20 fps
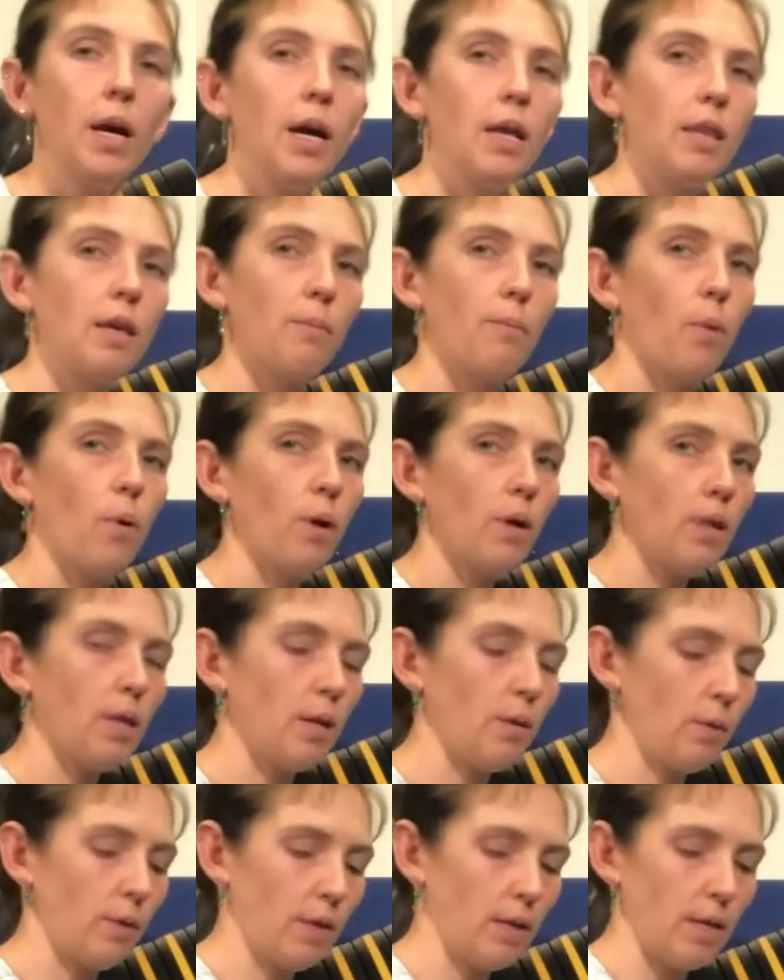The important
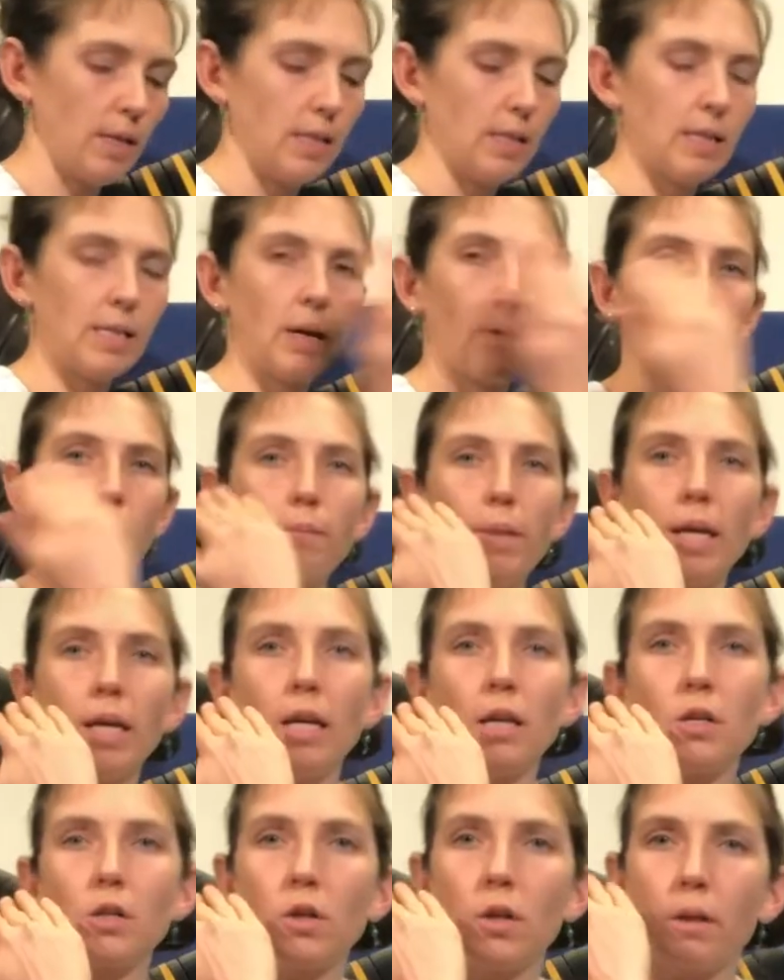thing with this is that we're
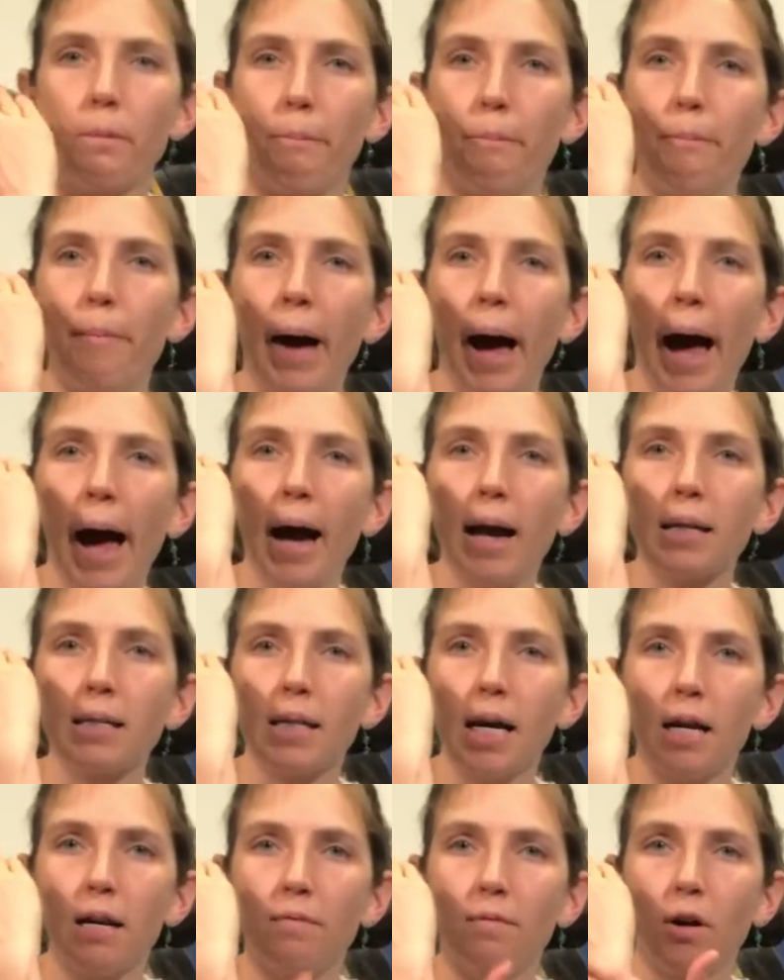making sure the back
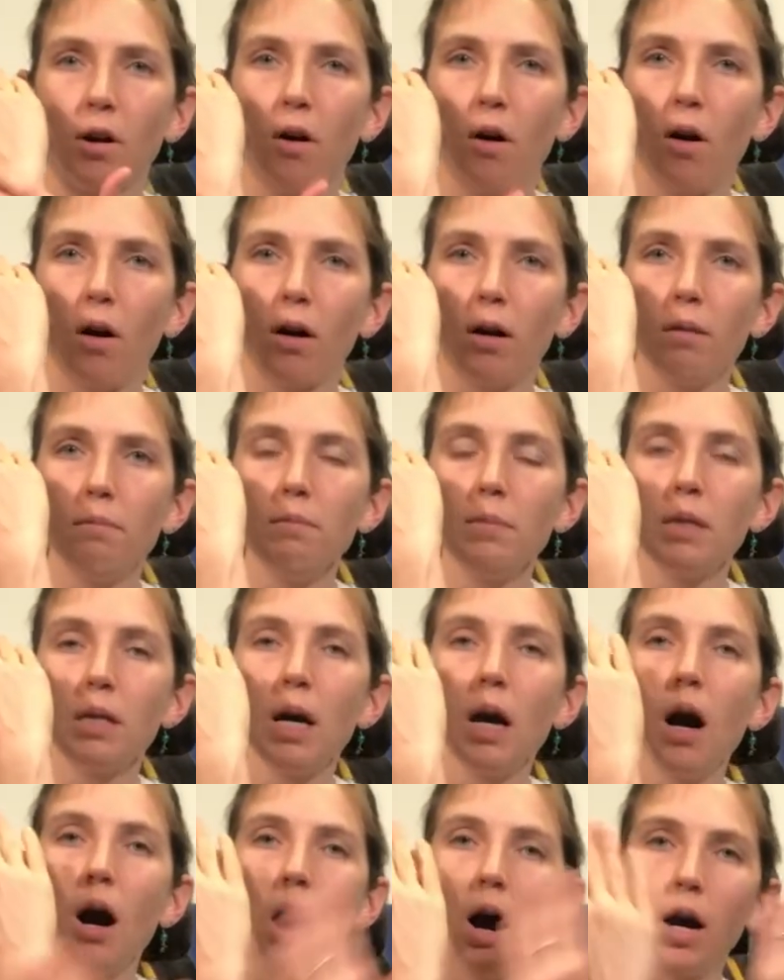side of our arms
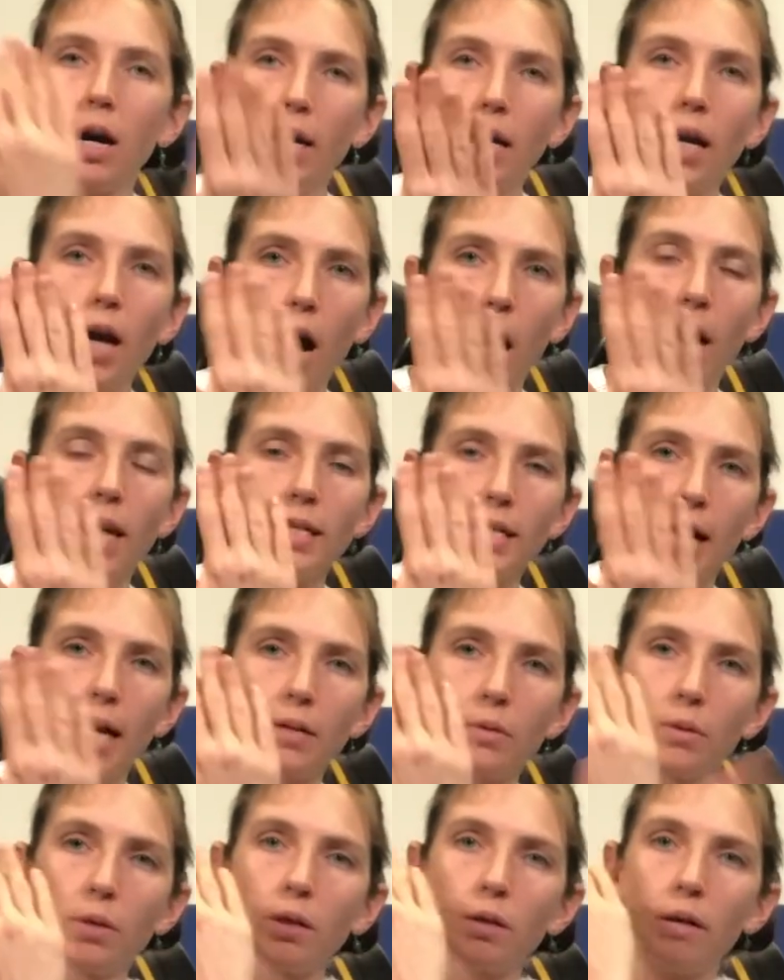are in
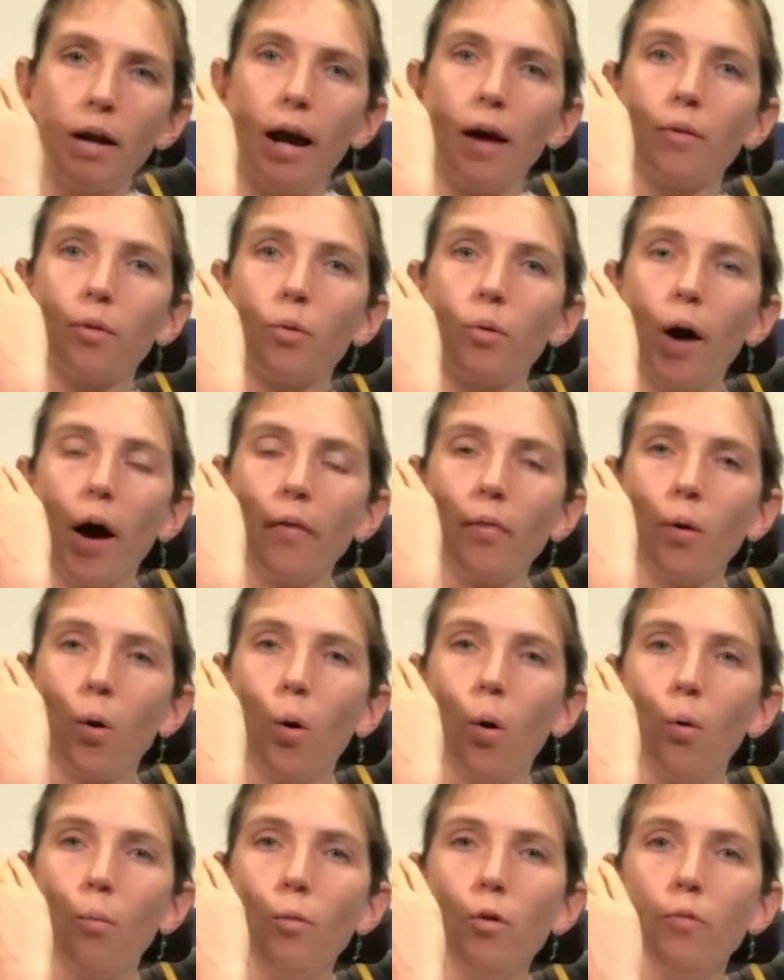contact with the ground throughout the
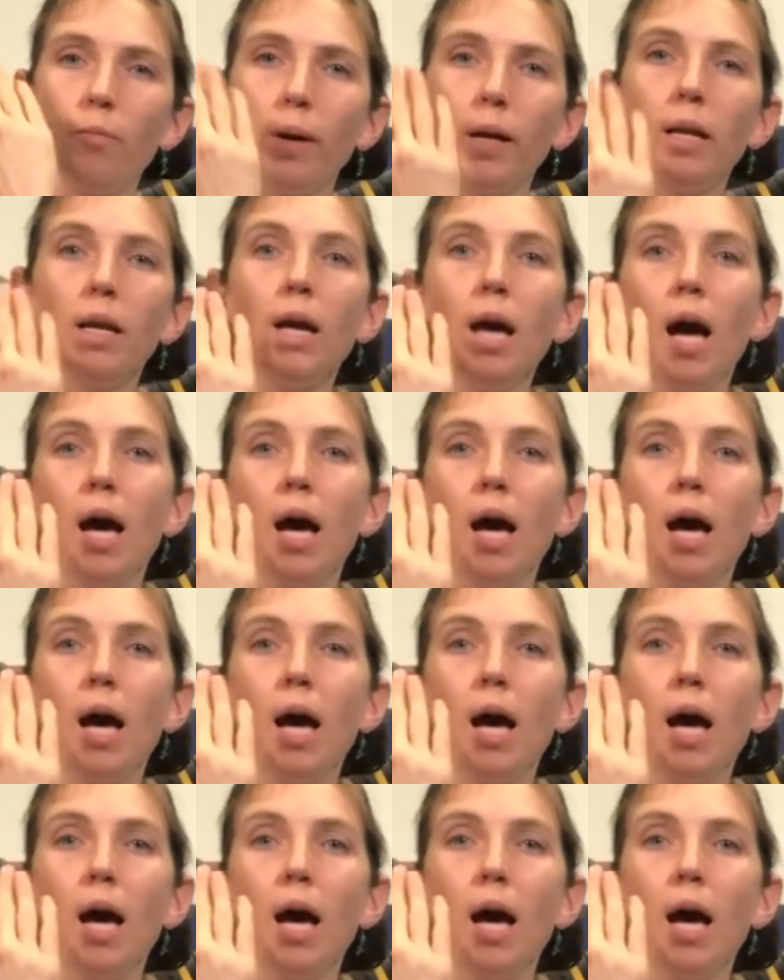whole movement.